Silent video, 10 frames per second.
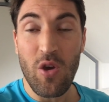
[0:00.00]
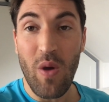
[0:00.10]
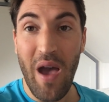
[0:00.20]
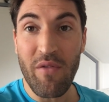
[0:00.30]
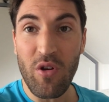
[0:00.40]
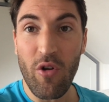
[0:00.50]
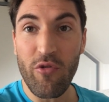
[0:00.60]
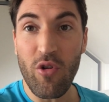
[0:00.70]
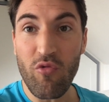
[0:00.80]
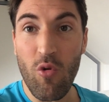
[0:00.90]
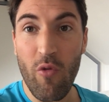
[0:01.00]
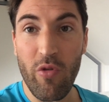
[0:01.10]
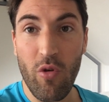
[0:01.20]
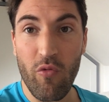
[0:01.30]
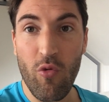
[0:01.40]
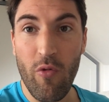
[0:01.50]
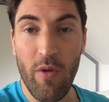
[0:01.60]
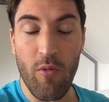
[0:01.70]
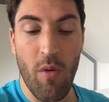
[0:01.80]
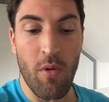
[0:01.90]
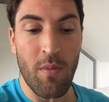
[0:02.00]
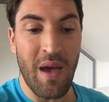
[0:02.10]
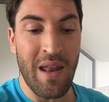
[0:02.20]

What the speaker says: you haven't got to the root of the problem.